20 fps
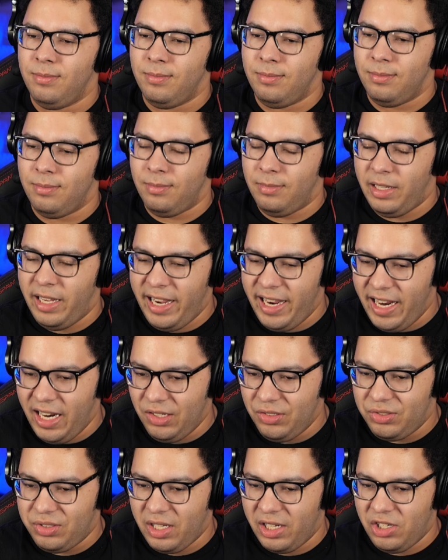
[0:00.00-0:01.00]

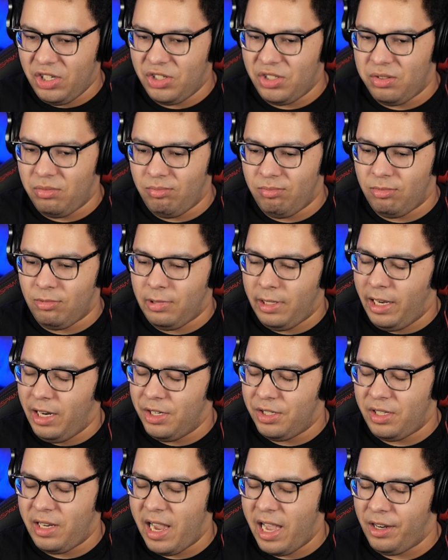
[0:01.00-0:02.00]
Nas, they just they
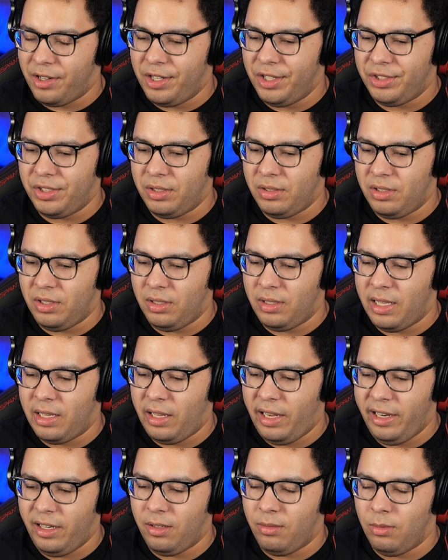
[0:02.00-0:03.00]
just got her because they
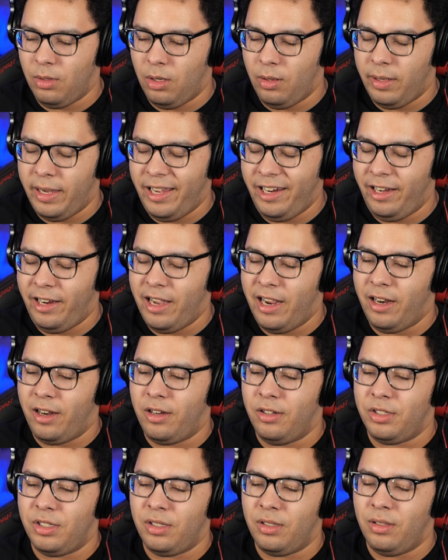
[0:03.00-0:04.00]
like, well, Eddy got her
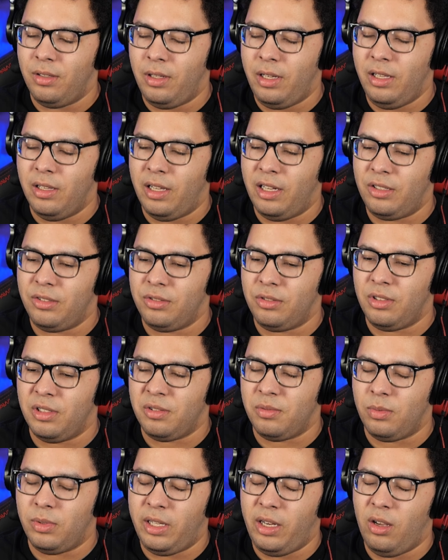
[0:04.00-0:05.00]
because he likes,
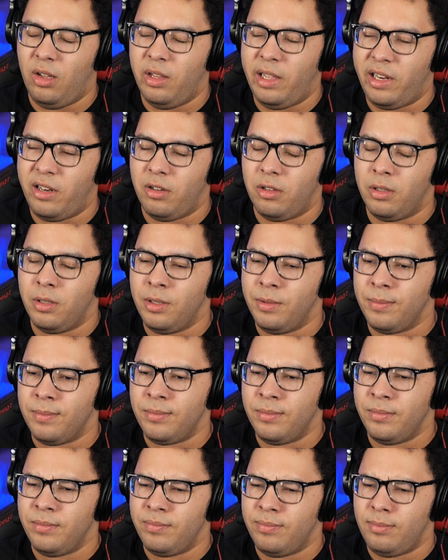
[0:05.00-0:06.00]
they all like her.
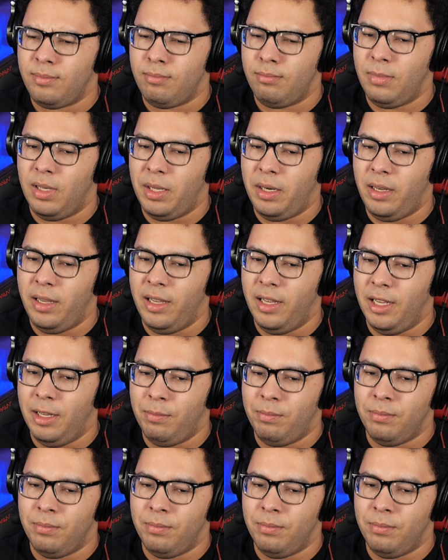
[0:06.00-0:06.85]
But,